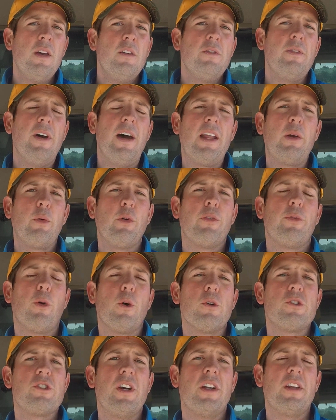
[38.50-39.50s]
Finally, we're
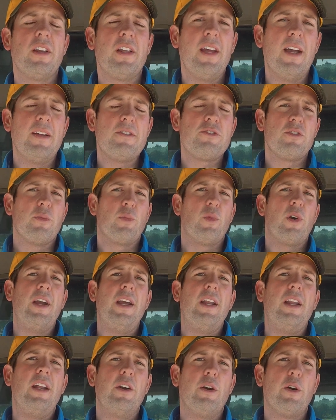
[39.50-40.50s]
fortunate to catch some
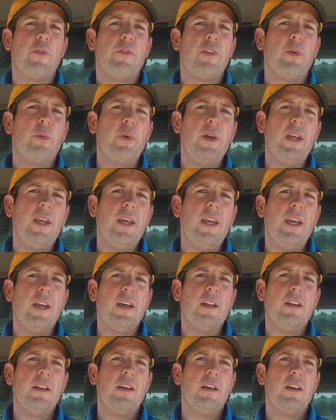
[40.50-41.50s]
rain here over the
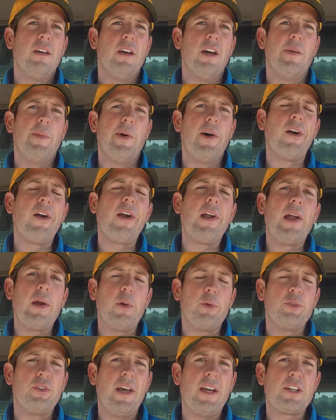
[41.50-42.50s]
weekend. Our area
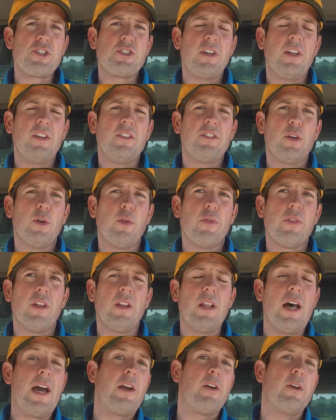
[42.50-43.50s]
was actually in some of the
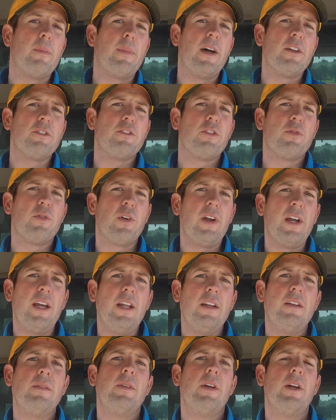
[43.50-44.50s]
lighter amounts of
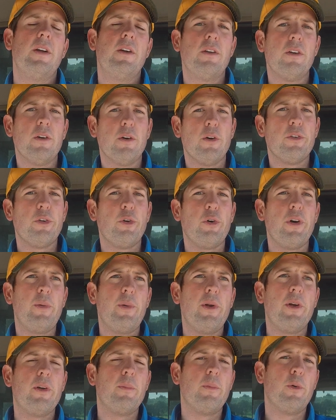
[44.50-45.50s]
rain here in Illinois.
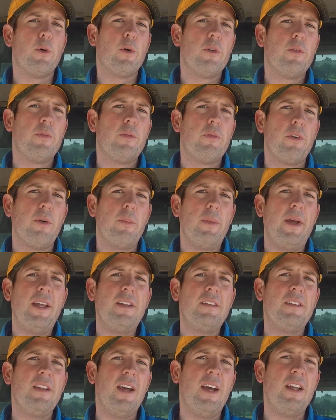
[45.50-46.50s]
We were more from
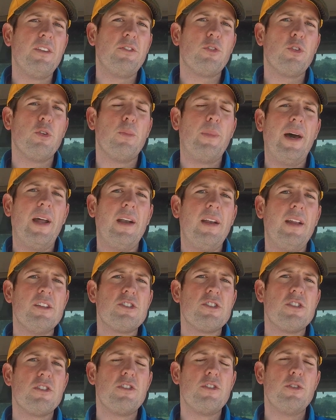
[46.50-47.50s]
8/10 to about 1
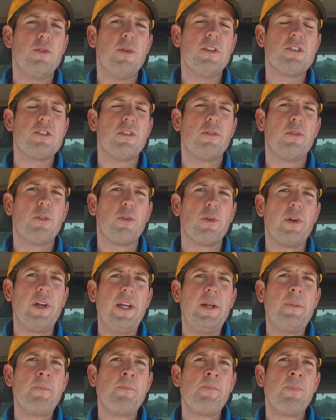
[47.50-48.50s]
inch and 2, inch and 3.